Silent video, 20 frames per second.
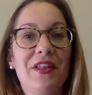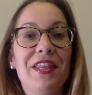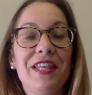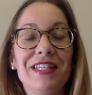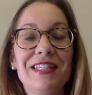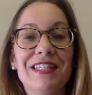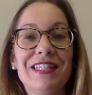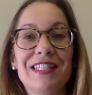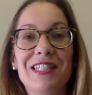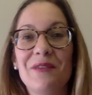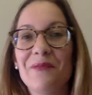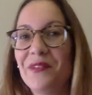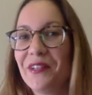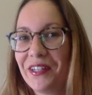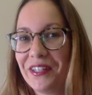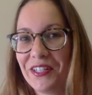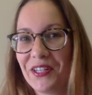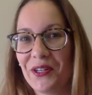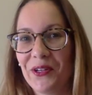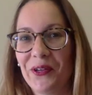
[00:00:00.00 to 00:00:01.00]
this is similar
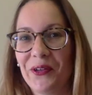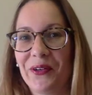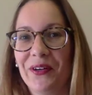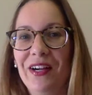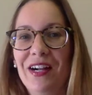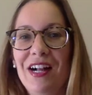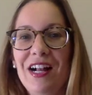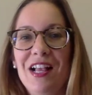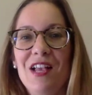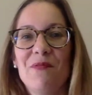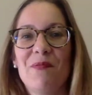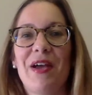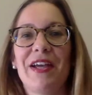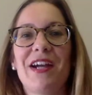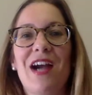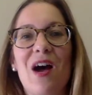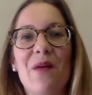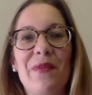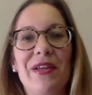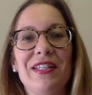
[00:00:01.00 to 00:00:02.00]
to my
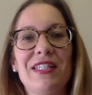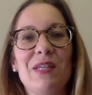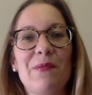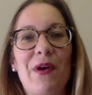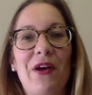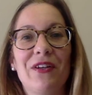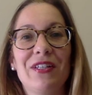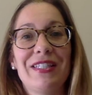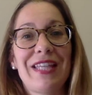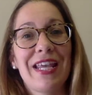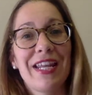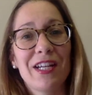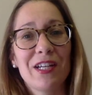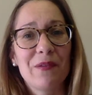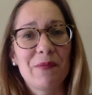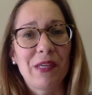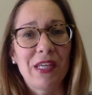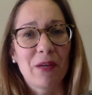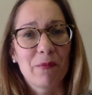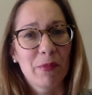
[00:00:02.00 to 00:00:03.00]
comments about data
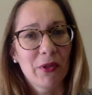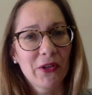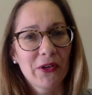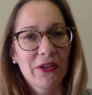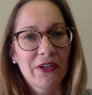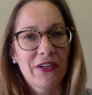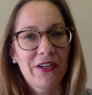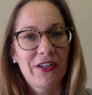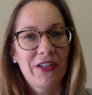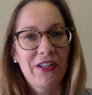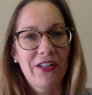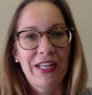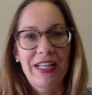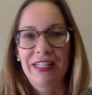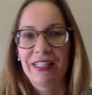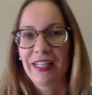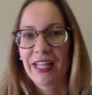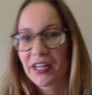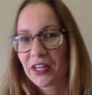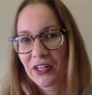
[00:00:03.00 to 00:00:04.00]
being plural and
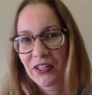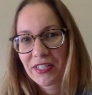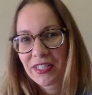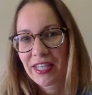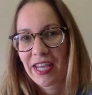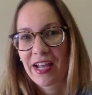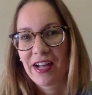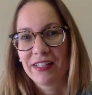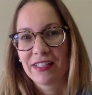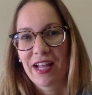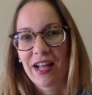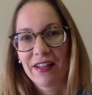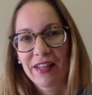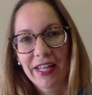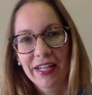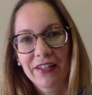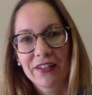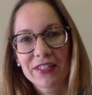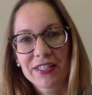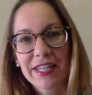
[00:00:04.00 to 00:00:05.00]
Likert scale, not
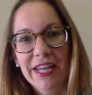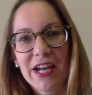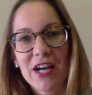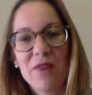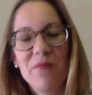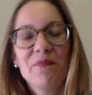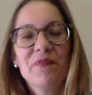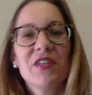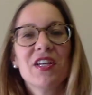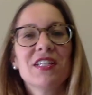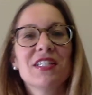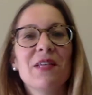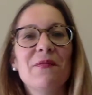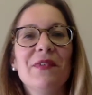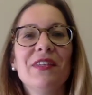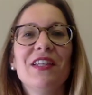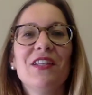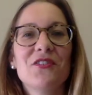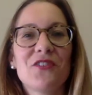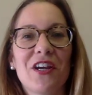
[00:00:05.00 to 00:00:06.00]
Likert scale.
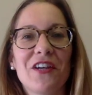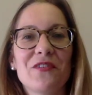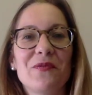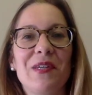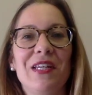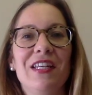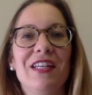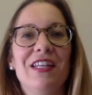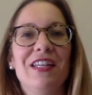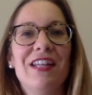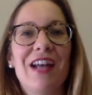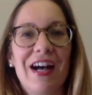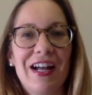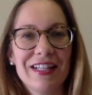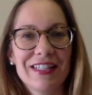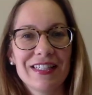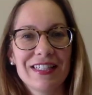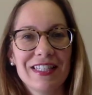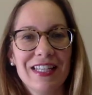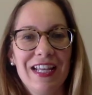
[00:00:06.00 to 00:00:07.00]
Something that drives me
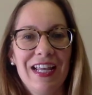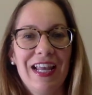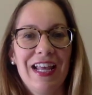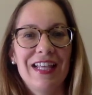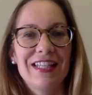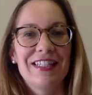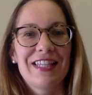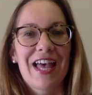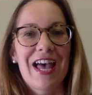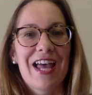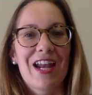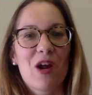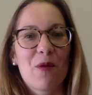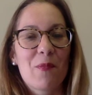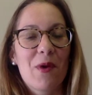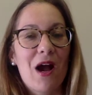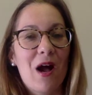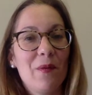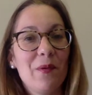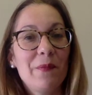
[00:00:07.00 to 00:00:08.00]
nuts is that a
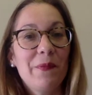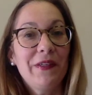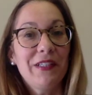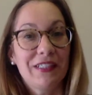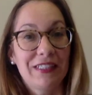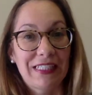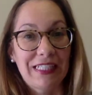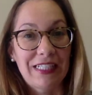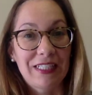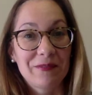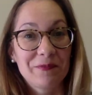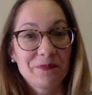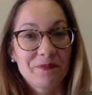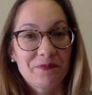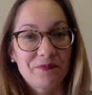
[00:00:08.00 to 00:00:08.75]
probability